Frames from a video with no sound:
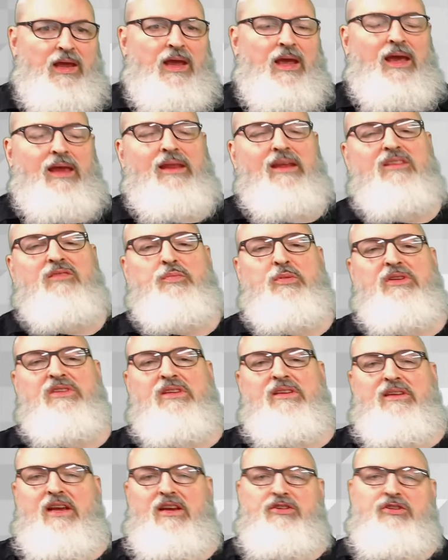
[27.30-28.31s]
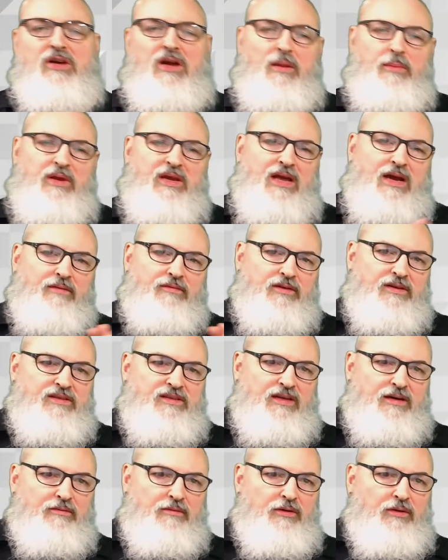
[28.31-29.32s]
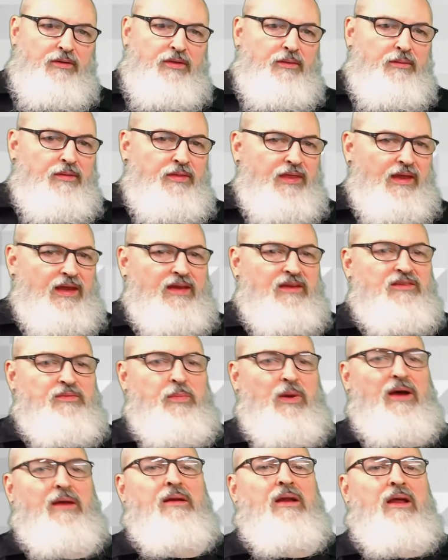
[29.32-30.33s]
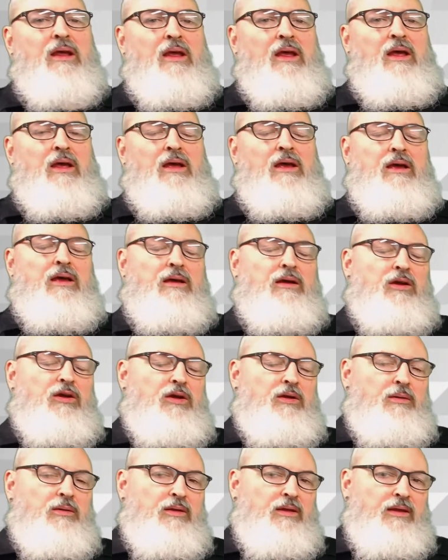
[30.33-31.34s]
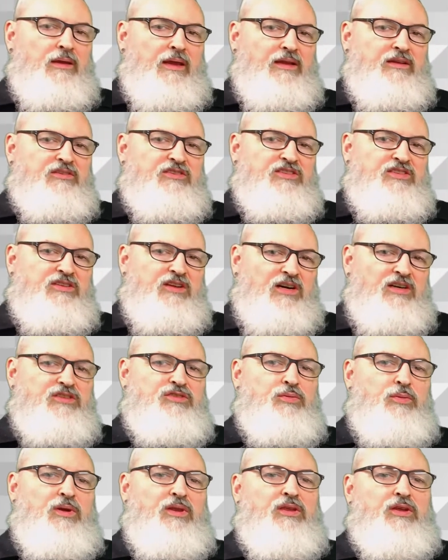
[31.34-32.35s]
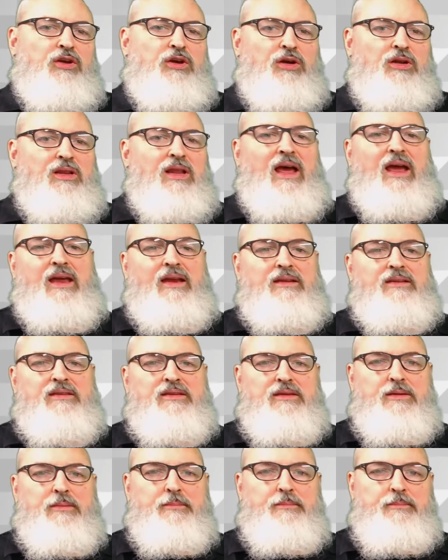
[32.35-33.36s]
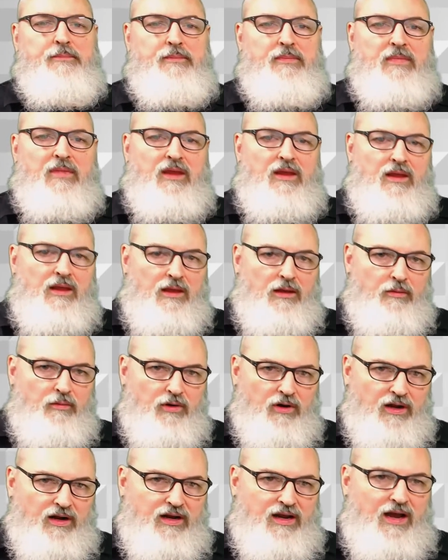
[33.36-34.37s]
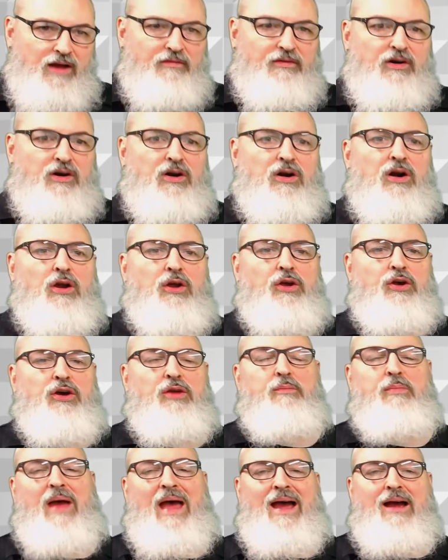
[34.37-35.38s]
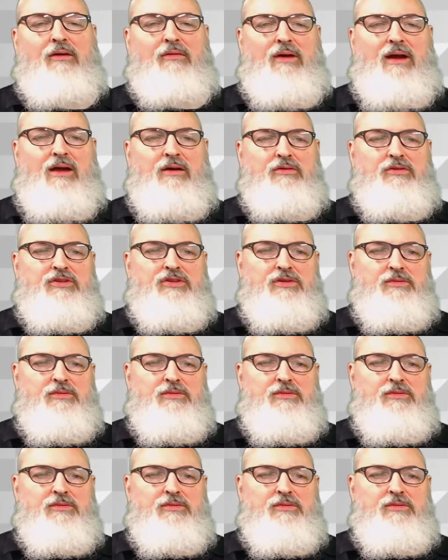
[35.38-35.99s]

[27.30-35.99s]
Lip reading: In this presentation, I'll be covering several things, but it starts with good light. We're going to cover good background.